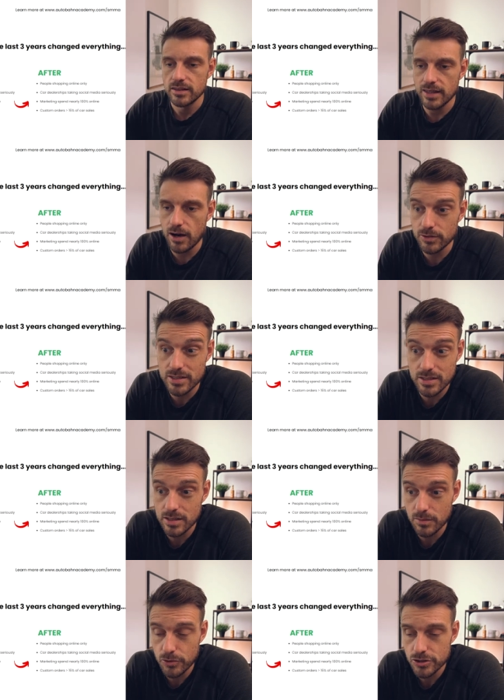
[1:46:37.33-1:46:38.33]
now this is
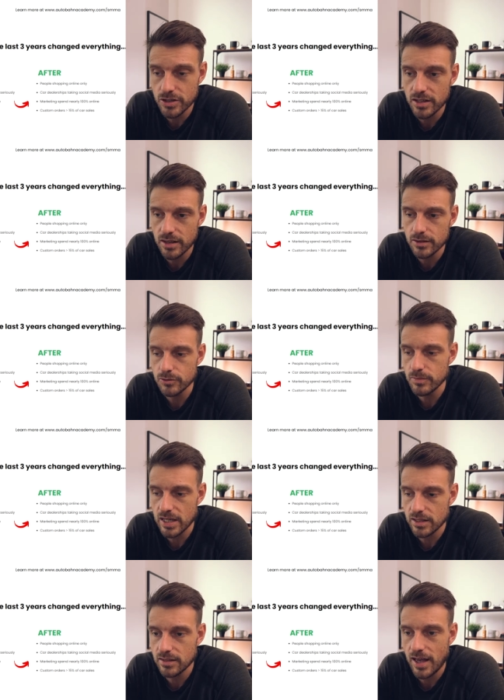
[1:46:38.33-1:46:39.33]
an opportunity to
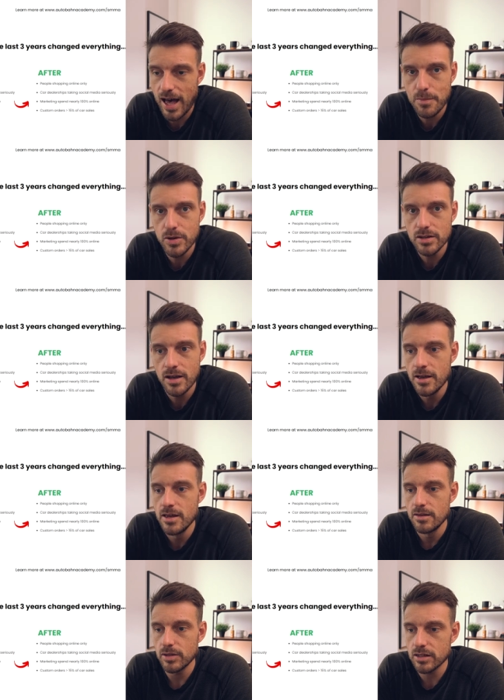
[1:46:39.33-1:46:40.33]
make it happen
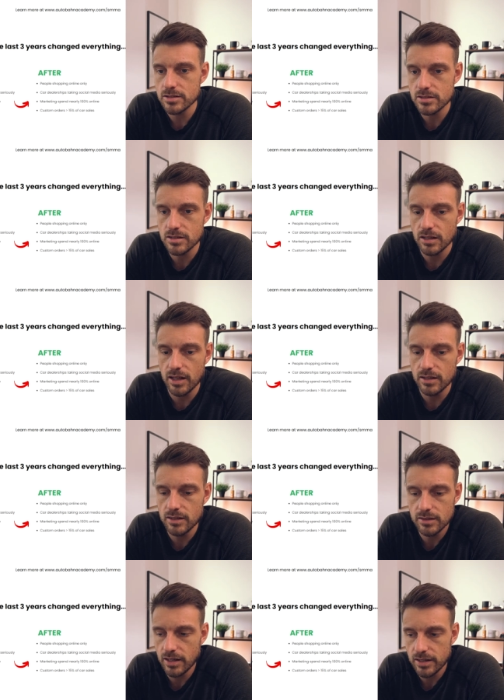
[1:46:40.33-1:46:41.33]
because uh,
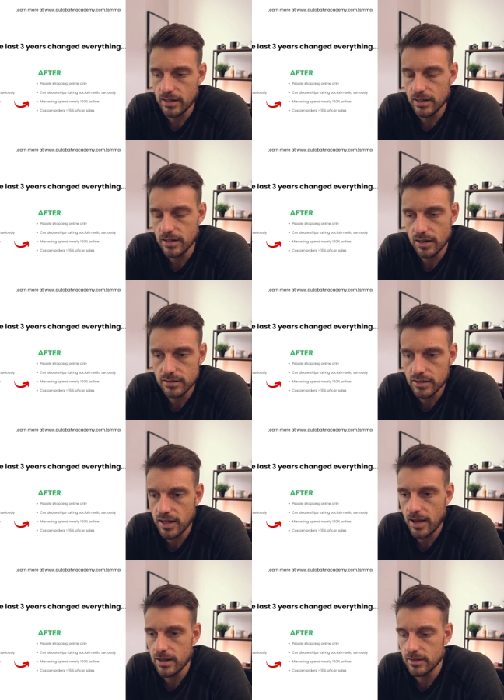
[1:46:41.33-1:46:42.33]
in like at the end of the
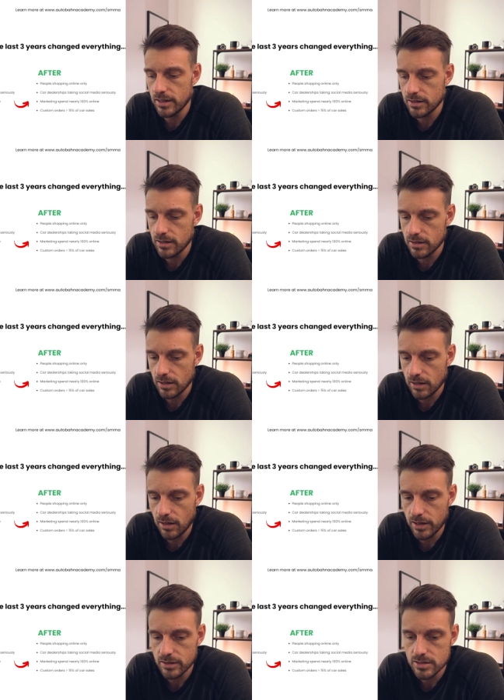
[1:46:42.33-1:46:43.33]
day like the, the
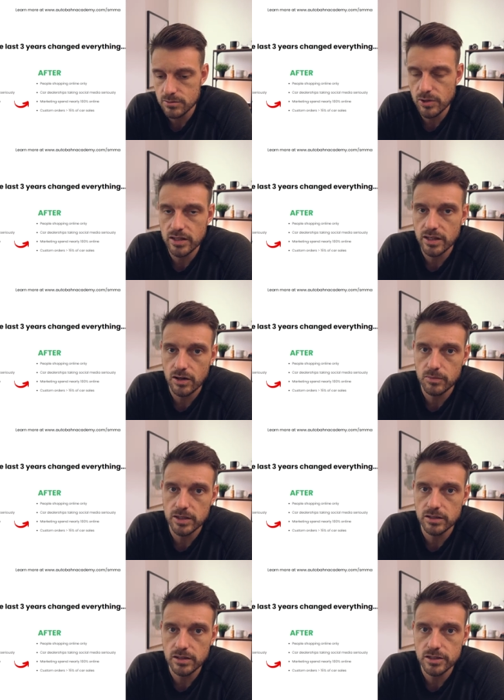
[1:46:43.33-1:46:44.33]
client doesn't really care
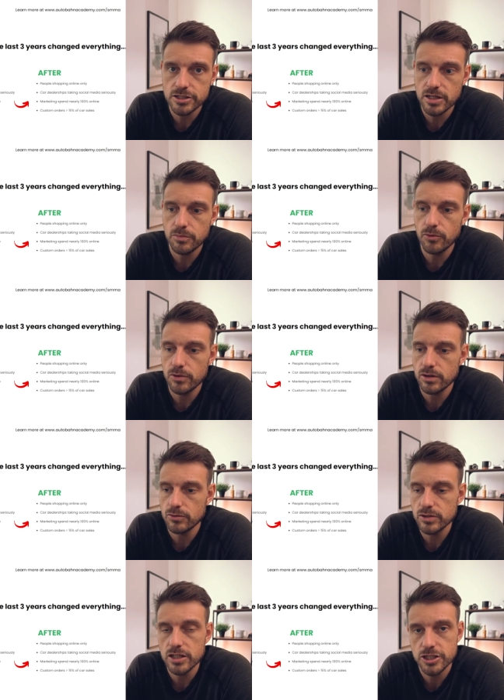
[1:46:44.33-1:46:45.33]
about the dealership or
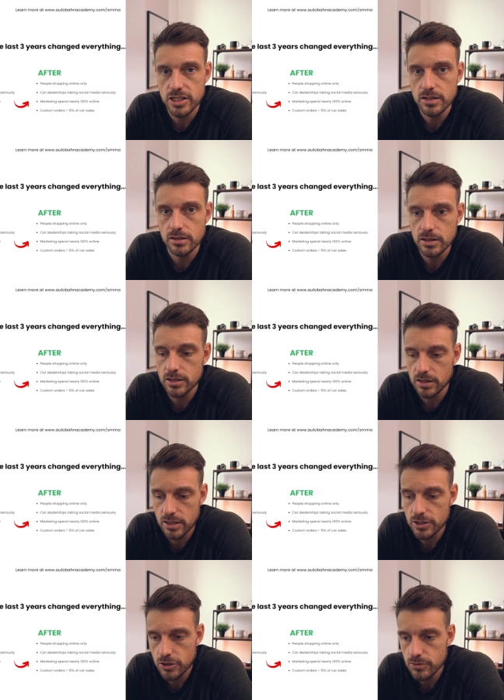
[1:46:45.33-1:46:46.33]
who they cheat. they
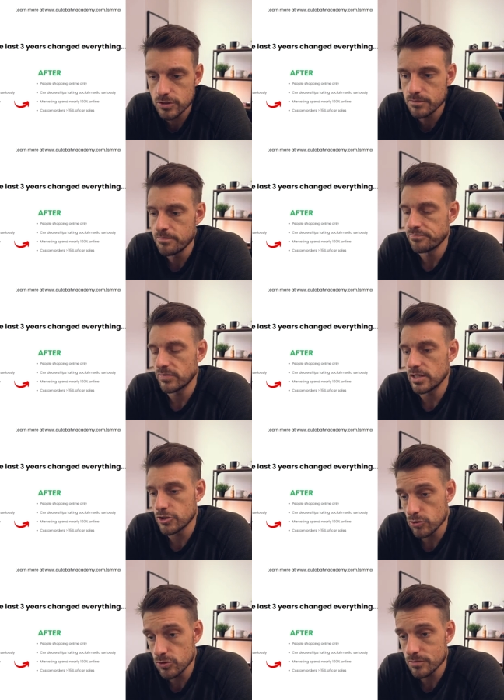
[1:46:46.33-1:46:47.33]
they chose they
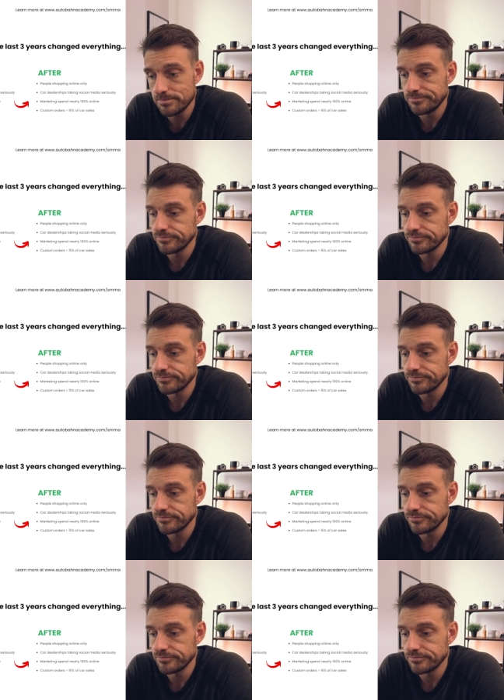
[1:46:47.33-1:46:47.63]
choose